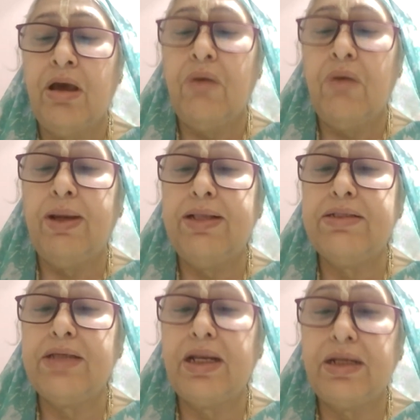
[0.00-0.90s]
While
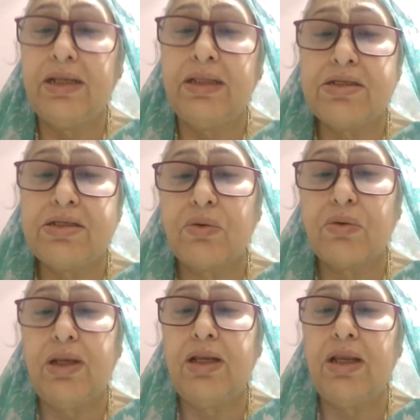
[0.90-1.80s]
chanting this
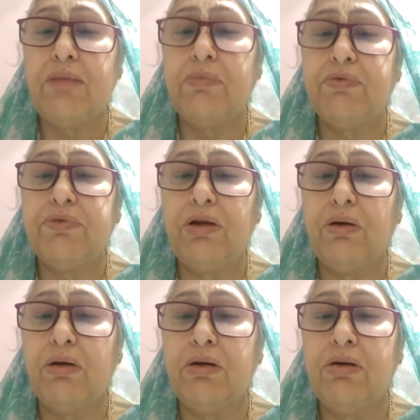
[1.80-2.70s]
holy name of the
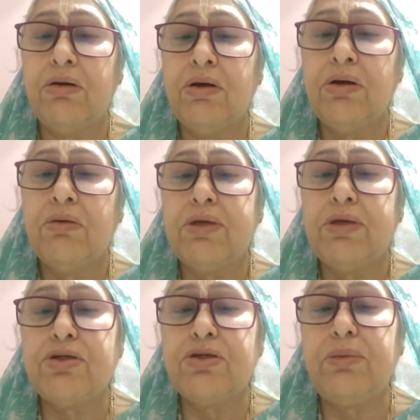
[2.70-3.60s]
Lord, one
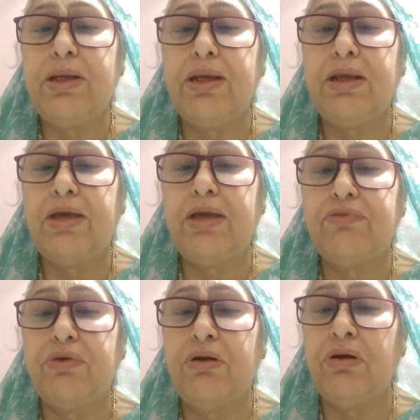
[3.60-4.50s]
should be
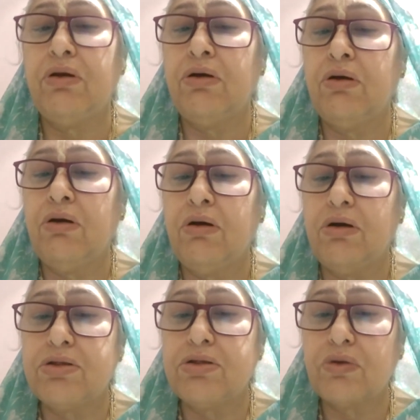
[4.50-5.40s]
careful
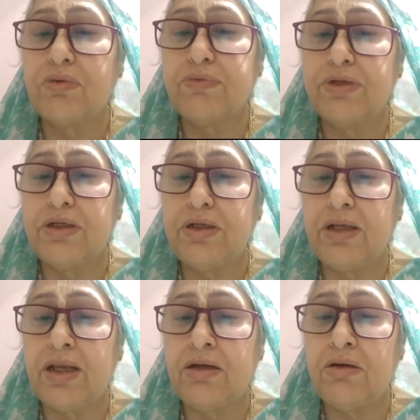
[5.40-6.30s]
also of the
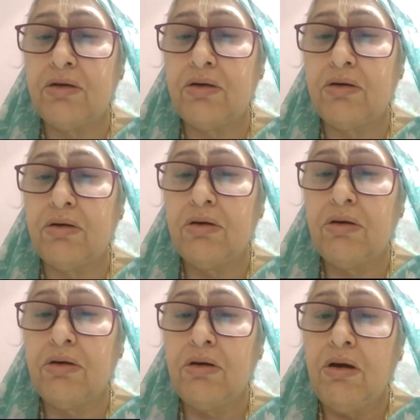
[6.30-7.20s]
10
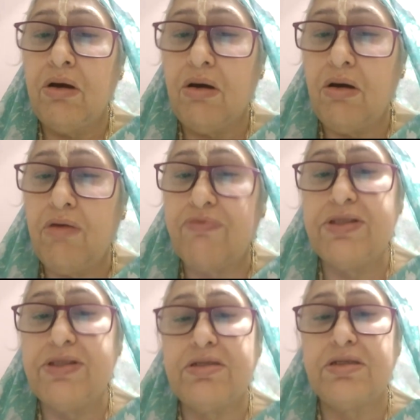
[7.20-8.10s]

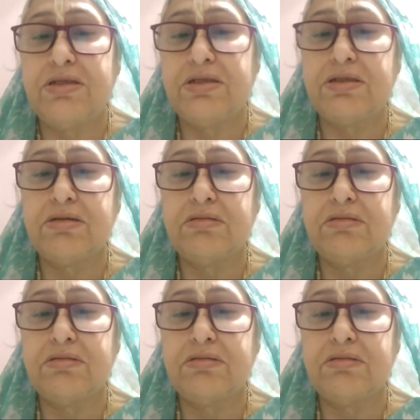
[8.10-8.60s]
offenses.